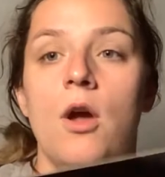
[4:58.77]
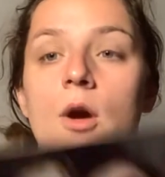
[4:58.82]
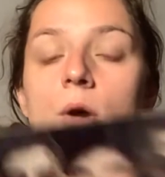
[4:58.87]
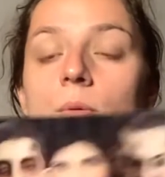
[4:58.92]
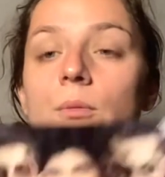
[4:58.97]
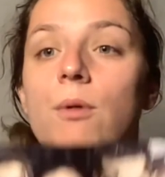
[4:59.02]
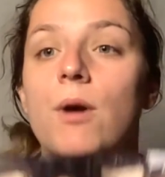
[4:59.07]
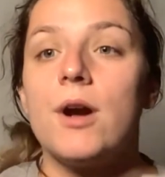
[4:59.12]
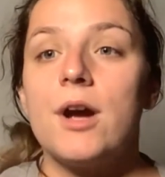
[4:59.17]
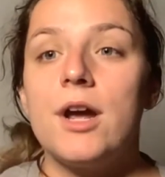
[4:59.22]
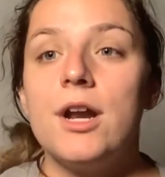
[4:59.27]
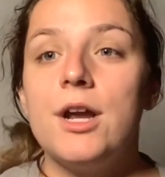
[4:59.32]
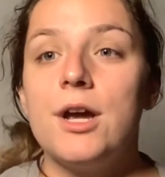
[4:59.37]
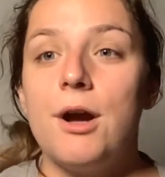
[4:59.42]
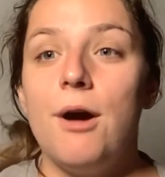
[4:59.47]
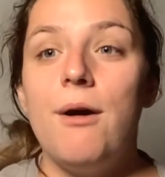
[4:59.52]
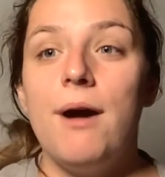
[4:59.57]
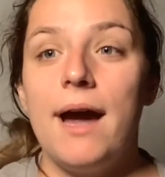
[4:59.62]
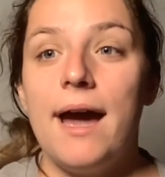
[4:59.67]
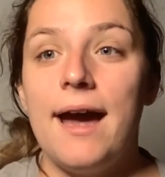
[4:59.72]
we're gonna go
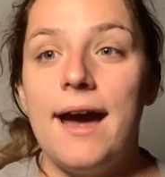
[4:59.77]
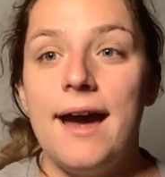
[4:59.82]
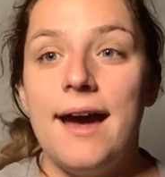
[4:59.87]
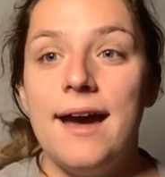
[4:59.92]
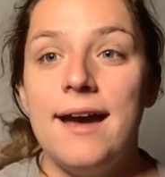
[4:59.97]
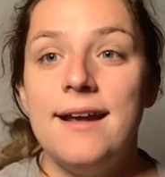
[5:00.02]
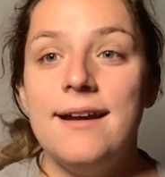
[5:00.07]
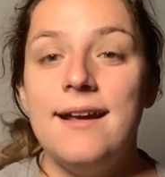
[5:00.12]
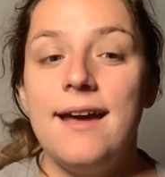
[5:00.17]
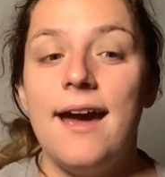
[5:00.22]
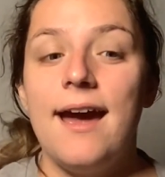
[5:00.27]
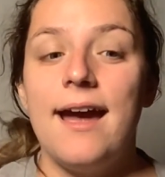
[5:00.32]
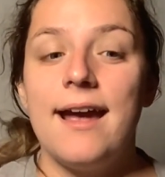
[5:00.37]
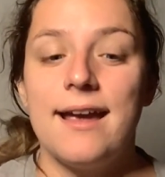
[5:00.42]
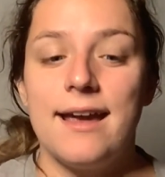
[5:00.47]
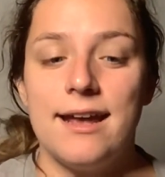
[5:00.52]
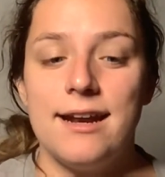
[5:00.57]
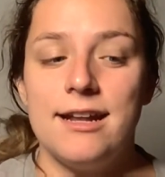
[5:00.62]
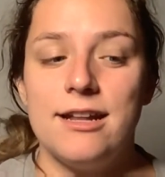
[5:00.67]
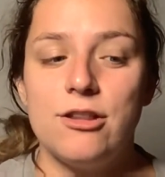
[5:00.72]
ahead and get
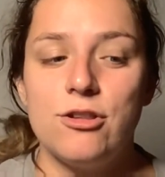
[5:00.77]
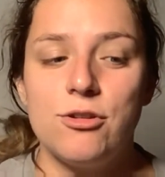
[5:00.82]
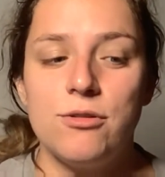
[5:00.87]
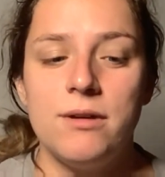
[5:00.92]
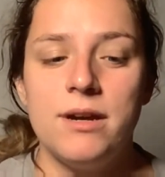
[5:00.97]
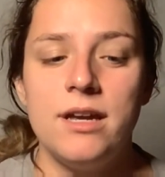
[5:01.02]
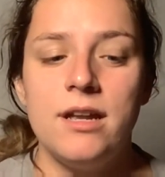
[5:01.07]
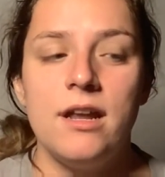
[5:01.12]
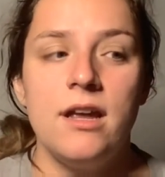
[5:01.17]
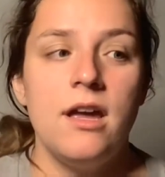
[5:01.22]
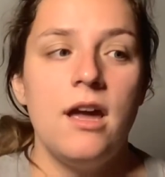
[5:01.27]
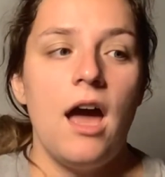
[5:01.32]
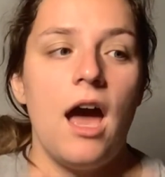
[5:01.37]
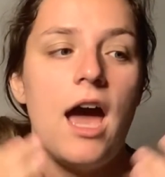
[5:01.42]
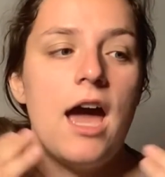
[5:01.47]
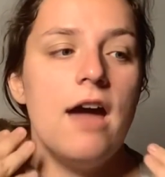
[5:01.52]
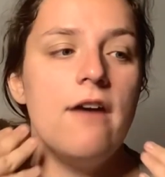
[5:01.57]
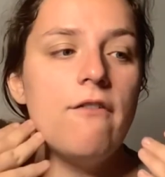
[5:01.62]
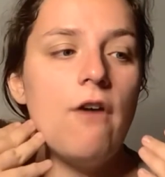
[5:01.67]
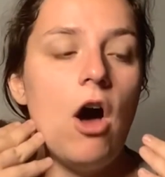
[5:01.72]
into it. I
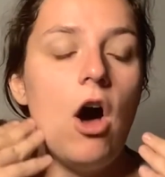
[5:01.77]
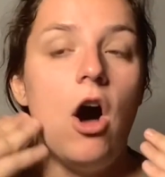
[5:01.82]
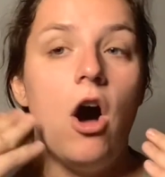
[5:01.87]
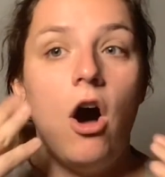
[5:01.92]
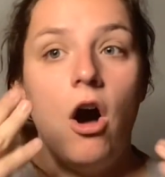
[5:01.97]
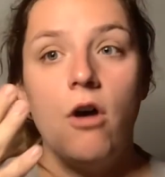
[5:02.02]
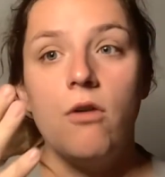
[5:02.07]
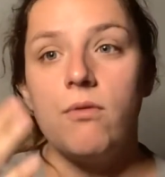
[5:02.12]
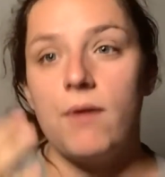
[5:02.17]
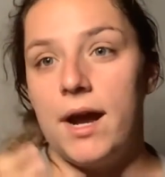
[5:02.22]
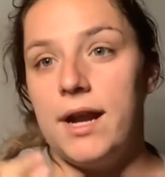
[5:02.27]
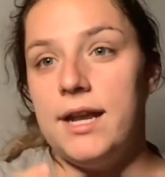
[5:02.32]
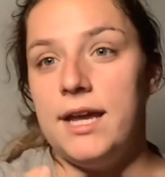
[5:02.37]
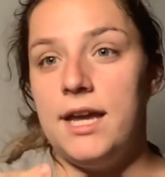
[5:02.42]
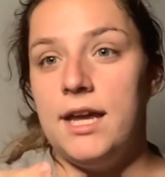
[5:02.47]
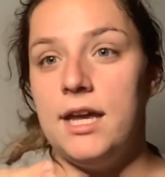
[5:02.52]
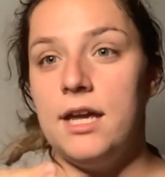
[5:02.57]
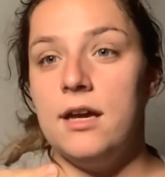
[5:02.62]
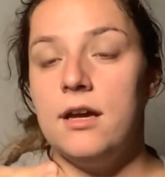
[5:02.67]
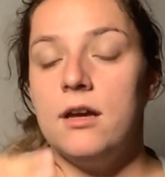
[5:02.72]
have
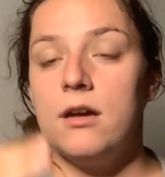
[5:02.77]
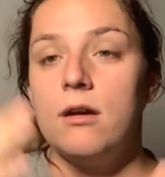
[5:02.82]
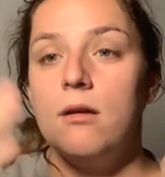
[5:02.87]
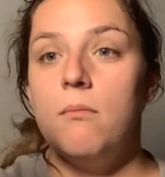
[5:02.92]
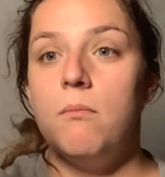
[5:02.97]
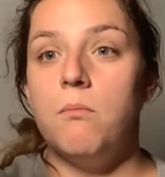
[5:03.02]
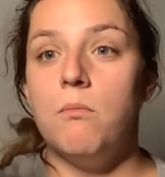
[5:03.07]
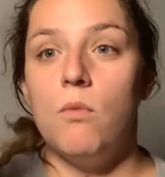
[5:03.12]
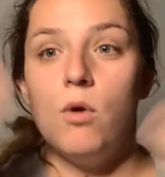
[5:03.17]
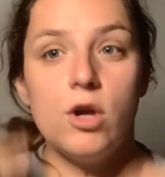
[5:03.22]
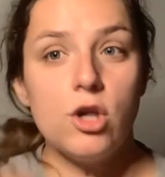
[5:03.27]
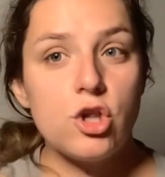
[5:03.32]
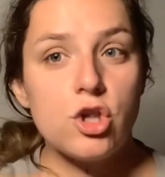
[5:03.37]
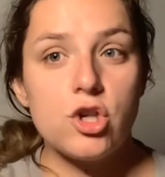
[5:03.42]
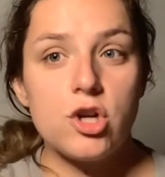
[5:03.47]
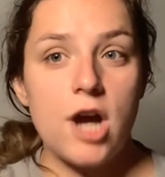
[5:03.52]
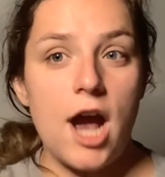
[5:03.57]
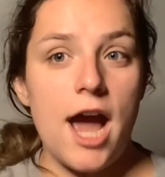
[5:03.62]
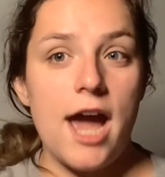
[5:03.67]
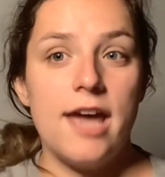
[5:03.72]
already
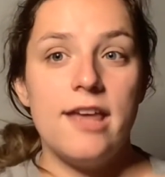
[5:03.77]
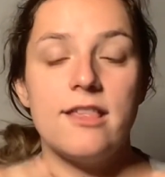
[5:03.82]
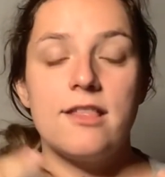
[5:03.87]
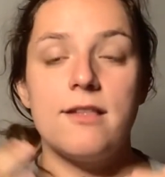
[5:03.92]
moisturized